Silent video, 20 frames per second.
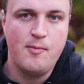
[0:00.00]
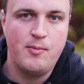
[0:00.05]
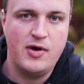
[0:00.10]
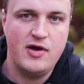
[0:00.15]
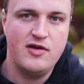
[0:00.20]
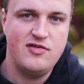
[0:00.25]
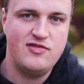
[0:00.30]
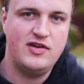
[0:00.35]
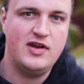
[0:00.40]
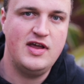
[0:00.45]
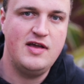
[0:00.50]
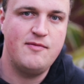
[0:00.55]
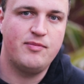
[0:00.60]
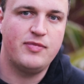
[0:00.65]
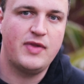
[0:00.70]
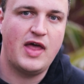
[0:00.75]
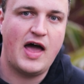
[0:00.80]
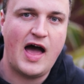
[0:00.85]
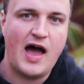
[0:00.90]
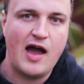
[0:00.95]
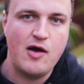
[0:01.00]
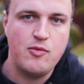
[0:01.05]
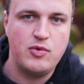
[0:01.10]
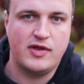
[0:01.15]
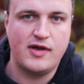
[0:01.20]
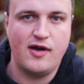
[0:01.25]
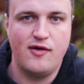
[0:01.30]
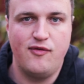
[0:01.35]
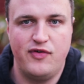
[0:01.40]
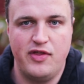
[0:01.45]
Personally, I
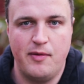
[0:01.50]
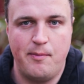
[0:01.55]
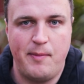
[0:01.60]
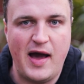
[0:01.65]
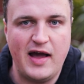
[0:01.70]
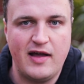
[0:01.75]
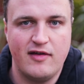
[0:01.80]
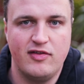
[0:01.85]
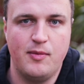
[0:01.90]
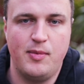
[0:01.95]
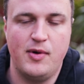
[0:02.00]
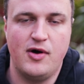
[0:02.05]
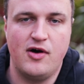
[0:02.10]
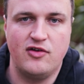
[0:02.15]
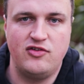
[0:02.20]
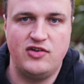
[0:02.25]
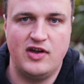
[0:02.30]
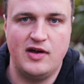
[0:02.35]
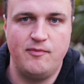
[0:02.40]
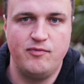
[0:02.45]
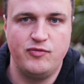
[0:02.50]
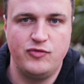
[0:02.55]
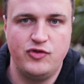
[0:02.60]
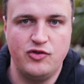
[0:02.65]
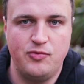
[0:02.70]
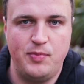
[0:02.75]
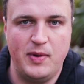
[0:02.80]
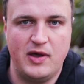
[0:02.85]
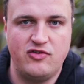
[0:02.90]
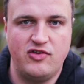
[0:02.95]
would go for the back of the border
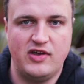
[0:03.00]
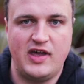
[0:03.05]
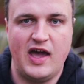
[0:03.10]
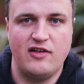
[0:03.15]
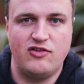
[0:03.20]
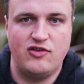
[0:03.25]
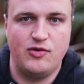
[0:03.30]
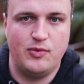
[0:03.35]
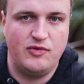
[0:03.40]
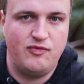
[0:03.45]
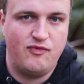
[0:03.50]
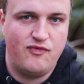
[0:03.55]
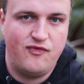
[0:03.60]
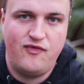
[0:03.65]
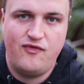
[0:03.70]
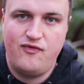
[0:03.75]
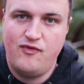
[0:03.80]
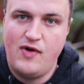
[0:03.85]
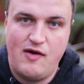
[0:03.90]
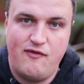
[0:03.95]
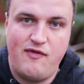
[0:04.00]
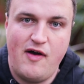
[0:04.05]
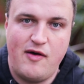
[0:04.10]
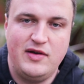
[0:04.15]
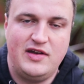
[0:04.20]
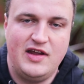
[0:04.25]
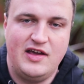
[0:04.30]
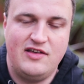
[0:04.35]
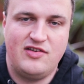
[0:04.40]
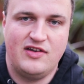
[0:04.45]
just because they get to a
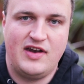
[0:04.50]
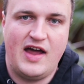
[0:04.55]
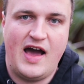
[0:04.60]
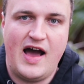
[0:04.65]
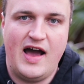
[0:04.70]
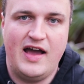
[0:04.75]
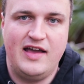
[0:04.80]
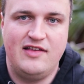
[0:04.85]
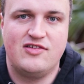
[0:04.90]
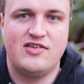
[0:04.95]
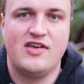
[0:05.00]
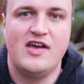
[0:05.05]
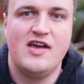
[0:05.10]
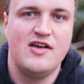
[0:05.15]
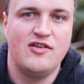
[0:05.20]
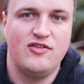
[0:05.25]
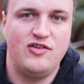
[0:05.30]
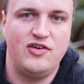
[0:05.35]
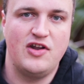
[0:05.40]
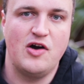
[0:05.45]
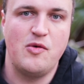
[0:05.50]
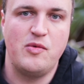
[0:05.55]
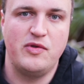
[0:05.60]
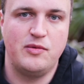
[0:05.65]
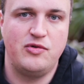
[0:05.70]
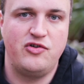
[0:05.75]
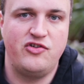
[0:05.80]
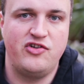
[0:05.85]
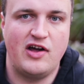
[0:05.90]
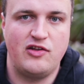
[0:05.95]
very decent height, so you don't want
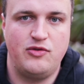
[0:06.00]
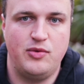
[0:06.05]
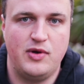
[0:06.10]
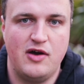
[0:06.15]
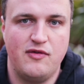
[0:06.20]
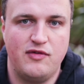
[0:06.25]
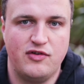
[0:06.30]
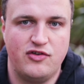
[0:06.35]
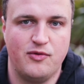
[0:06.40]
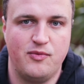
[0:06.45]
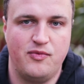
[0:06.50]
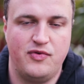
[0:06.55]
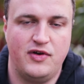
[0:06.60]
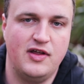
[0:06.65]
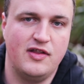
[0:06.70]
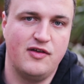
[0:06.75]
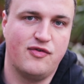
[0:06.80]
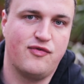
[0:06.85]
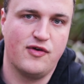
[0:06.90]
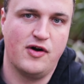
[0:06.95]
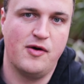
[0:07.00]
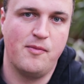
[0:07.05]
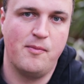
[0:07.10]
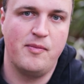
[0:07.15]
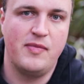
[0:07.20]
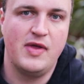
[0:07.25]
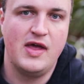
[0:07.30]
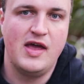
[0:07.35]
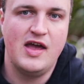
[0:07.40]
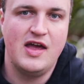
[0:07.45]
them shadowing over something at the front.
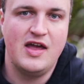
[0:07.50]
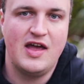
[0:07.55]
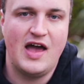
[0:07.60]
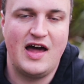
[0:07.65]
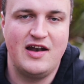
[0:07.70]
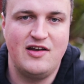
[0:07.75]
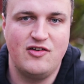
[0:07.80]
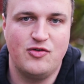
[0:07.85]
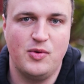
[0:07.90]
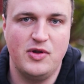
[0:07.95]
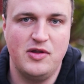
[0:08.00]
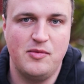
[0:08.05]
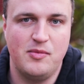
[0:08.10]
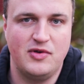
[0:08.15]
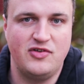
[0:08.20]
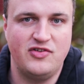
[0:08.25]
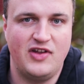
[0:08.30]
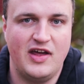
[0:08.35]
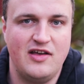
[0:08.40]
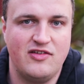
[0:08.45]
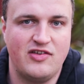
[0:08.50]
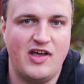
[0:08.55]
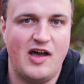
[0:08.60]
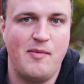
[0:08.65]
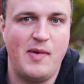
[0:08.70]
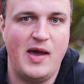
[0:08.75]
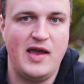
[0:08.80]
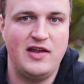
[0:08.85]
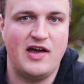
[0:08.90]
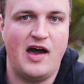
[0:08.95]
And it's one of the mistakes I
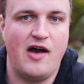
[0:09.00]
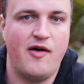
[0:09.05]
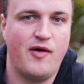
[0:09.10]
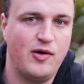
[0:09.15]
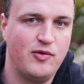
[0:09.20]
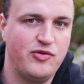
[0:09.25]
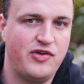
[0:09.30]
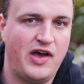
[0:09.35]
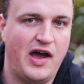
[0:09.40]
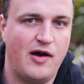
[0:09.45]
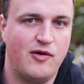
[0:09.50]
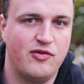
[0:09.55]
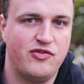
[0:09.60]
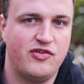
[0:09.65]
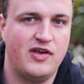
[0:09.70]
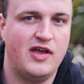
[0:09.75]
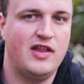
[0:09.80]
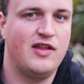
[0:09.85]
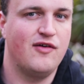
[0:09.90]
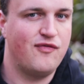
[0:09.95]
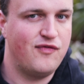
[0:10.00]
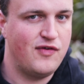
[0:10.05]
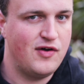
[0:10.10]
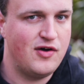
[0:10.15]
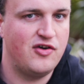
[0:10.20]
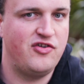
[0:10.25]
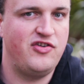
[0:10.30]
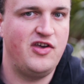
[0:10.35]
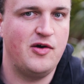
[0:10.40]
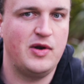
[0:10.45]
made at our old house in the
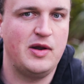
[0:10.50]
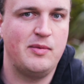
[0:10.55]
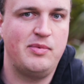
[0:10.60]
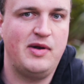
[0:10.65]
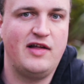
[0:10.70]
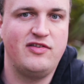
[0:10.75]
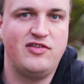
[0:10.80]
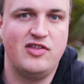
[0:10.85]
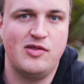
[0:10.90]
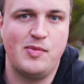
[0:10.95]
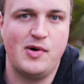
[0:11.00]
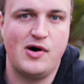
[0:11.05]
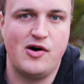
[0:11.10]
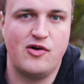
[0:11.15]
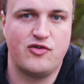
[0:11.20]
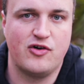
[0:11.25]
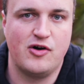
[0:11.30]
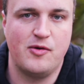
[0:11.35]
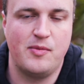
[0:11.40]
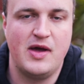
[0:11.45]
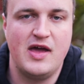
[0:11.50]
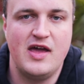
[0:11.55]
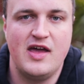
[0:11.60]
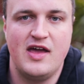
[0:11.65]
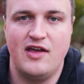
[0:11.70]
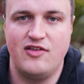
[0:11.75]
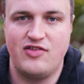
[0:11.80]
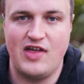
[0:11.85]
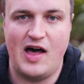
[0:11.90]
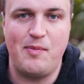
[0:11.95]
first year when I planted the border up,
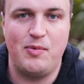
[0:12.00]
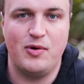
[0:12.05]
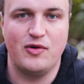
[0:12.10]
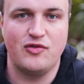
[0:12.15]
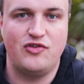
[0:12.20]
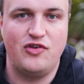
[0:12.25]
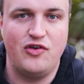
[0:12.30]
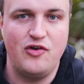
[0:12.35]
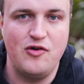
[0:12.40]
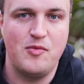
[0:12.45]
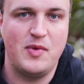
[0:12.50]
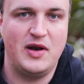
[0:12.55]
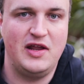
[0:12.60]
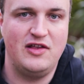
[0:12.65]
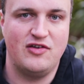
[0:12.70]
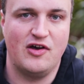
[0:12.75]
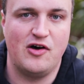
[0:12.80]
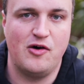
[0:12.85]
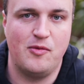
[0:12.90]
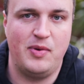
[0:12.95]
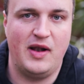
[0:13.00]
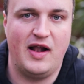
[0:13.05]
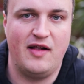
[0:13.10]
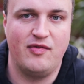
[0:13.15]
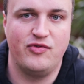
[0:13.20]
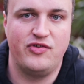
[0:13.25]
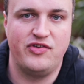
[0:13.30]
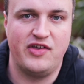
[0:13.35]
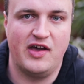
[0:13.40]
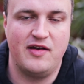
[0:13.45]
is that I put too many tall
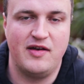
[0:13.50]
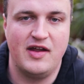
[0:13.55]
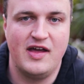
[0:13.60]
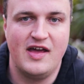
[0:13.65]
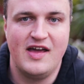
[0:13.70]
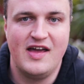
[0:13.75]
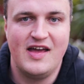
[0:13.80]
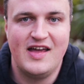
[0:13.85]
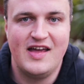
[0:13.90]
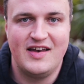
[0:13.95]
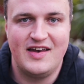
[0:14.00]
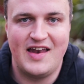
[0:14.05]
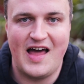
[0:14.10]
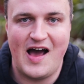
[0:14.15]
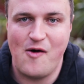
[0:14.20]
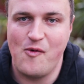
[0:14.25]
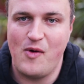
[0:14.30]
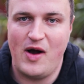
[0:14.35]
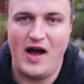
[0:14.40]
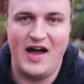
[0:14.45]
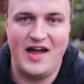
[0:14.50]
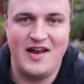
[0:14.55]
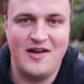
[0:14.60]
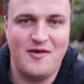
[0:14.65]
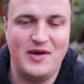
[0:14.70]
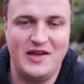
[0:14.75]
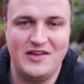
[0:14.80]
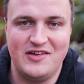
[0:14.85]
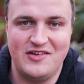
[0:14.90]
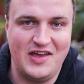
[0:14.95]
plants in. Now, I
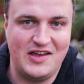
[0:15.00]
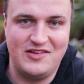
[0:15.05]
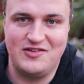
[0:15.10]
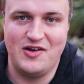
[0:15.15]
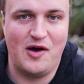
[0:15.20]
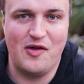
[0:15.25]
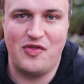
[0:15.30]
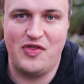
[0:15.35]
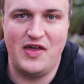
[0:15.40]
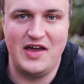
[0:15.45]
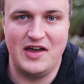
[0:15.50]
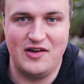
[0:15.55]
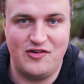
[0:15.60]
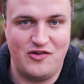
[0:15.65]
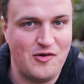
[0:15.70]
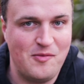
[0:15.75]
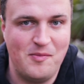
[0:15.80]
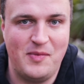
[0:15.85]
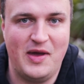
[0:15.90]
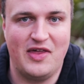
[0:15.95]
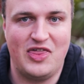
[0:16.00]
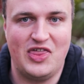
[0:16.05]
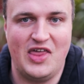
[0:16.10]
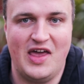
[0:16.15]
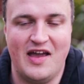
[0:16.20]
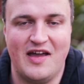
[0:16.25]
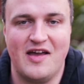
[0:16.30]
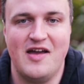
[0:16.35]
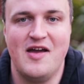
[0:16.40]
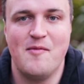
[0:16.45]
know it's not a thing, it shouldn't be a
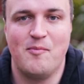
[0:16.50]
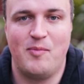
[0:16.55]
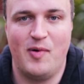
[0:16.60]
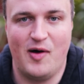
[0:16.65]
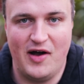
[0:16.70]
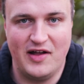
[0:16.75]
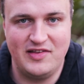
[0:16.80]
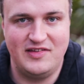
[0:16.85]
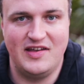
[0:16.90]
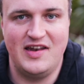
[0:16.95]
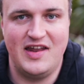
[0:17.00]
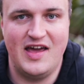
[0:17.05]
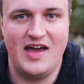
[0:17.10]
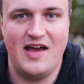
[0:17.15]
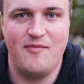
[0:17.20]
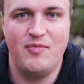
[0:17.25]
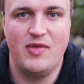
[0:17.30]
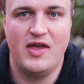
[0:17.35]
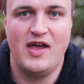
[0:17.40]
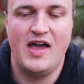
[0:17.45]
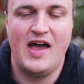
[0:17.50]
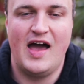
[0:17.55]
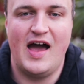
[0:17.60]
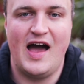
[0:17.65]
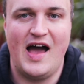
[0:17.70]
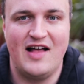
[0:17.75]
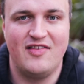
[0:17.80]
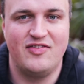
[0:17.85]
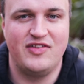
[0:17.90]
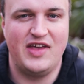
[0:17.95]
thing, but I did it
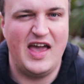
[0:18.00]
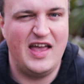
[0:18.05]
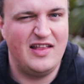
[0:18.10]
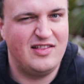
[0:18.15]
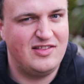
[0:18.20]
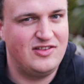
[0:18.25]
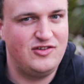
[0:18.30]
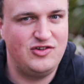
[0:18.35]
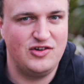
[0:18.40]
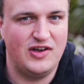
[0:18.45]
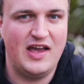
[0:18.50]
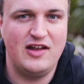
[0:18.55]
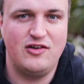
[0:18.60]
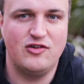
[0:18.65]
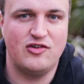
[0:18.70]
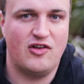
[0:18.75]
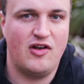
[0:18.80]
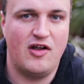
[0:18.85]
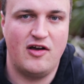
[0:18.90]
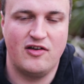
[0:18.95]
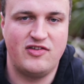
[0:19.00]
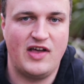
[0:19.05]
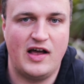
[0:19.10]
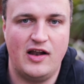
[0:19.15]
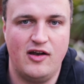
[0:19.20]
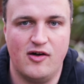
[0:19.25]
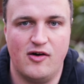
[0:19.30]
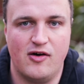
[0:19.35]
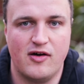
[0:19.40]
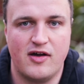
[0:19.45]
and it just lost
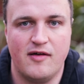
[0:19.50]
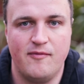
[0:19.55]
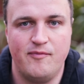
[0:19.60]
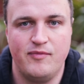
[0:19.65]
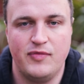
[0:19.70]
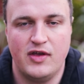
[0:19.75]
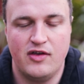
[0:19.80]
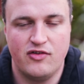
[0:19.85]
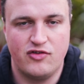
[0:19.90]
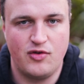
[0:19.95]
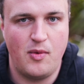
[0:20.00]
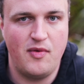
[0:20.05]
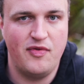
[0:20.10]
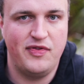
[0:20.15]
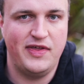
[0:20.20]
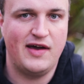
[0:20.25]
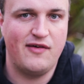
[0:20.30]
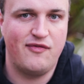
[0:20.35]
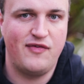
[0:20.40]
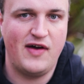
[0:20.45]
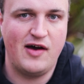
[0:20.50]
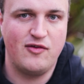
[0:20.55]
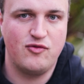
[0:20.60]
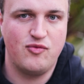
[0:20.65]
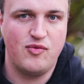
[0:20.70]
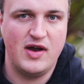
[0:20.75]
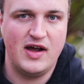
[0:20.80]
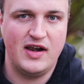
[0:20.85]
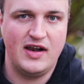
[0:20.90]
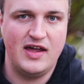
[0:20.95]
that look. So one thing I found
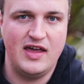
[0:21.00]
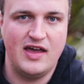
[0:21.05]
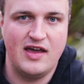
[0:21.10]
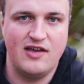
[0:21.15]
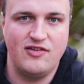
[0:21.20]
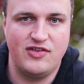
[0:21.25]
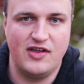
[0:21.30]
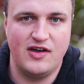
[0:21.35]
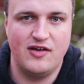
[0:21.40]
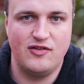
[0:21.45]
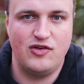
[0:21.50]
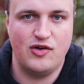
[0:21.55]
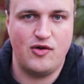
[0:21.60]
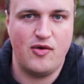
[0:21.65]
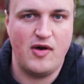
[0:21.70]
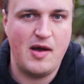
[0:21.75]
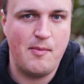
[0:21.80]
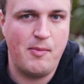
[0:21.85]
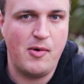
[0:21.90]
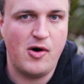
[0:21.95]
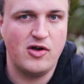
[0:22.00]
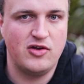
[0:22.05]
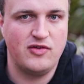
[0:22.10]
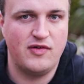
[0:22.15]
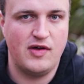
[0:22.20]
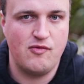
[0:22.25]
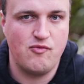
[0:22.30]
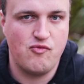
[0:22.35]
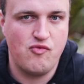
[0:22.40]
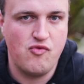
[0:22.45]
really is that to create a border
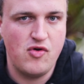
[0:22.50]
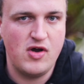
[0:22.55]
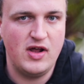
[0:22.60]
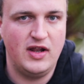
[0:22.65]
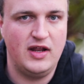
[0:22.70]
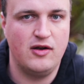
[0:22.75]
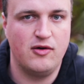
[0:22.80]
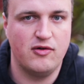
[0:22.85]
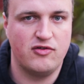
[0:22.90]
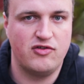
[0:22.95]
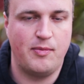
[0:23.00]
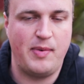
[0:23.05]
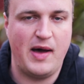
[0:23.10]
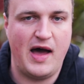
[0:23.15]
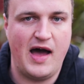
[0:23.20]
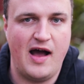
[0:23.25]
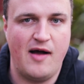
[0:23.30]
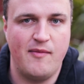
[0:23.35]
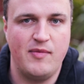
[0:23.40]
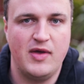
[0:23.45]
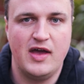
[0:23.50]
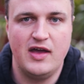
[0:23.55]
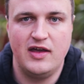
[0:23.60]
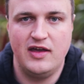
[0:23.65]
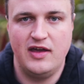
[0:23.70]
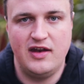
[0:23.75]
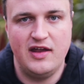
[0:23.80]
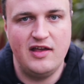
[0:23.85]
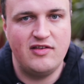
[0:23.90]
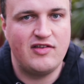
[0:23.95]
that really looks the part,
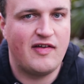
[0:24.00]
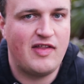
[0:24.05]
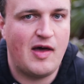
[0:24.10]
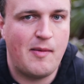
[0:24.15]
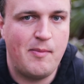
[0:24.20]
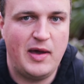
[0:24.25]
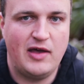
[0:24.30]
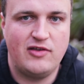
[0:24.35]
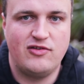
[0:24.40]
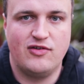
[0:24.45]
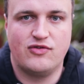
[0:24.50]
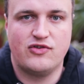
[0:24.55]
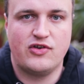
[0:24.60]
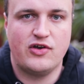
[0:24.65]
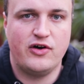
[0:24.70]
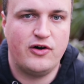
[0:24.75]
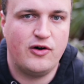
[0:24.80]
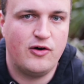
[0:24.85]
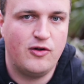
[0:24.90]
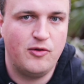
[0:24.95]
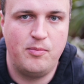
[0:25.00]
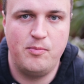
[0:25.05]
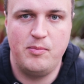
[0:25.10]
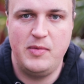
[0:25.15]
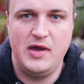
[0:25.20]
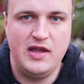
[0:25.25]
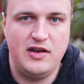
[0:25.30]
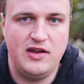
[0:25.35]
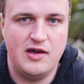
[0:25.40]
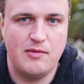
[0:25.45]
you need to have that mix of tall,
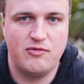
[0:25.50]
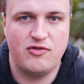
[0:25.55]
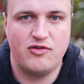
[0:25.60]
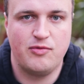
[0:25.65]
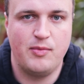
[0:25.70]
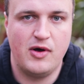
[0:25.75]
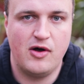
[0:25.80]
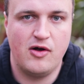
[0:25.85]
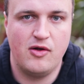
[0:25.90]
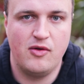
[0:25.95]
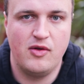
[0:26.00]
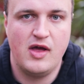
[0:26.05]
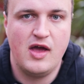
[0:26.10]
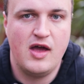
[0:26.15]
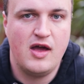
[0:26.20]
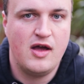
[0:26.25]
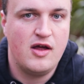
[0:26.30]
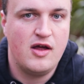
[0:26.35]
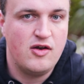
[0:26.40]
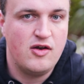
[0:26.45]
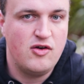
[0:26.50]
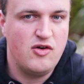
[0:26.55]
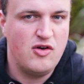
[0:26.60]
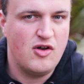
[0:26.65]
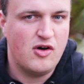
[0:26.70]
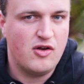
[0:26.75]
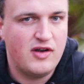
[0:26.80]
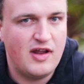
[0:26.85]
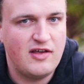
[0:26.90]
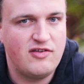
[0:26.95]
medium, small,
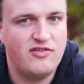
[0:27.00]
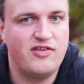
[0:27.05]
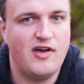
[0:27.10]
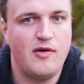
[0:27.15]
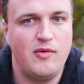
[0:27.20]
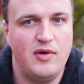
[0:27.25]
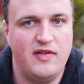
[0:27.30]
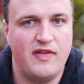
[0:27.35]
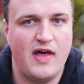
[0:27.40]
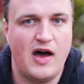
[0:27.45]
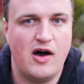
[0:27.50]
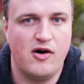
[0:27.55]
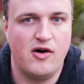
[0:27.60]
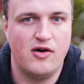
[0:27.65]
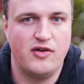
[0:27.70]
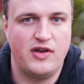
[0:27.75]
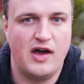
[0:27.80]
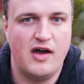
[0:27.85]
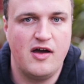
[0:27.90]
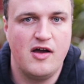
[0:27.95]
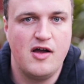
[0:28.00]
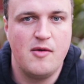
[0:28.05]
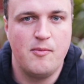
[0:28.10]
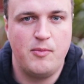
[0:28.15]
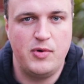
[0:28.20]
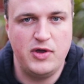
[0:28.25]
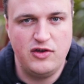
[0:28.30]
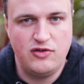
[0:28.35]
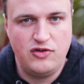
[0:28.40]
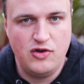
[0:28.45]
not necessarily in that order,
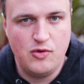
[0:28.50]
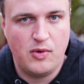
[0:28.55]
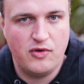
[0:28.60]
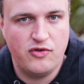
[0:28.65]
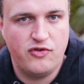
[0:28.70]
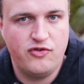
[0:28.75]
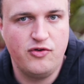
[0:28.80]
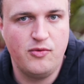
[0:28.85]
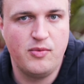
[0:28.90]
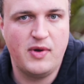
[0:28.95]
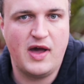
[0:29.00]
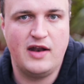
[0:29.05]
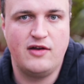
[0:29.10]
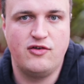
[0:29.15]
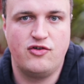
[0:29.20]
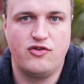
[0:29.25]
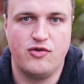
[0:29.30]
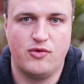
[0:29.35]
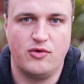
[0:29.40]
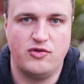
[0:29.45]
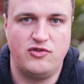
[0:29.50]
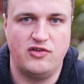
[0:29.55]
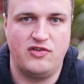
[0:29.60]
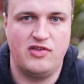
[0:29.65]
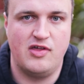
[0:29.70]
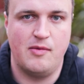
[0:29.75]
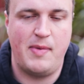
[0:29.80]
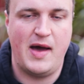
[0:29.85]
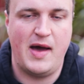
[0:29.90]
but you do want some kind of structure to the